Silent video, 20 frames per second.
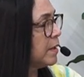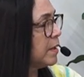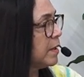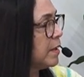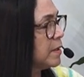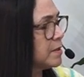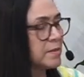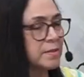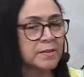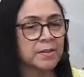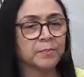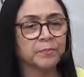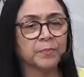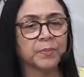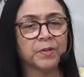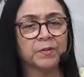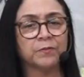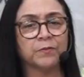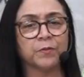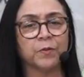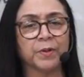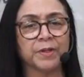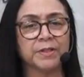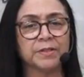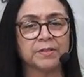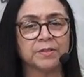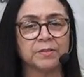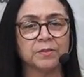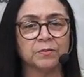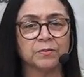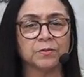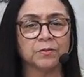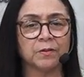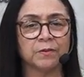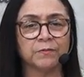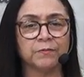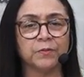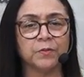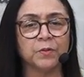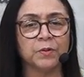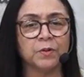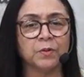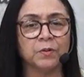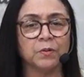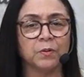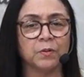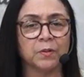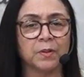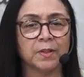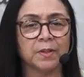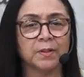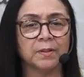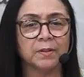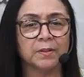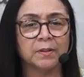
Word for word: a simple voice note or phone call.